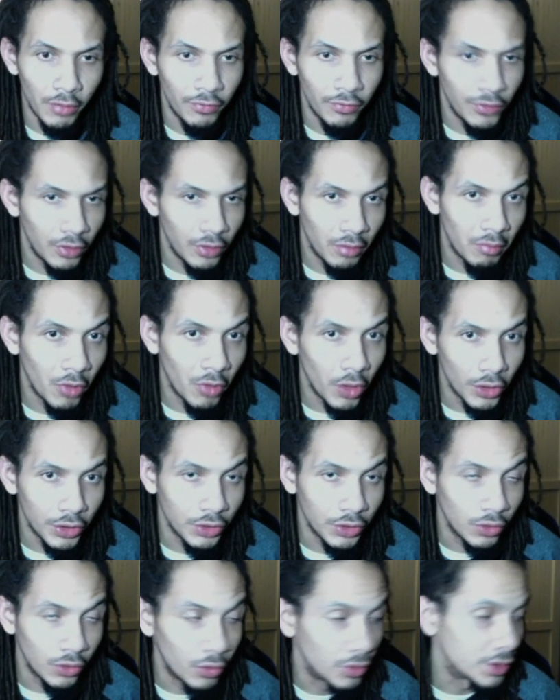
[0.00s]
here in March. Of
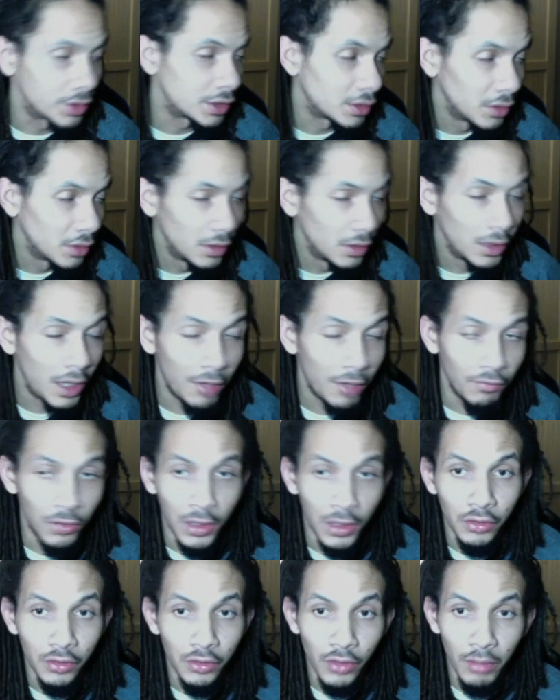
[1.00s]
course,
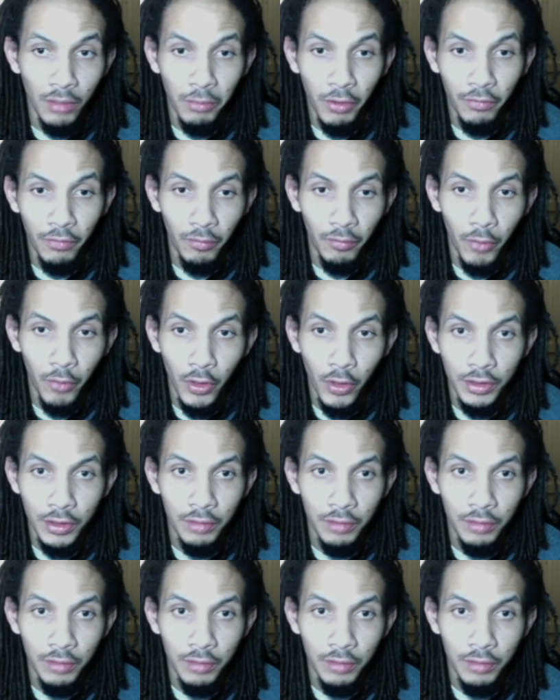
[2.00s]
everything dropped off in March,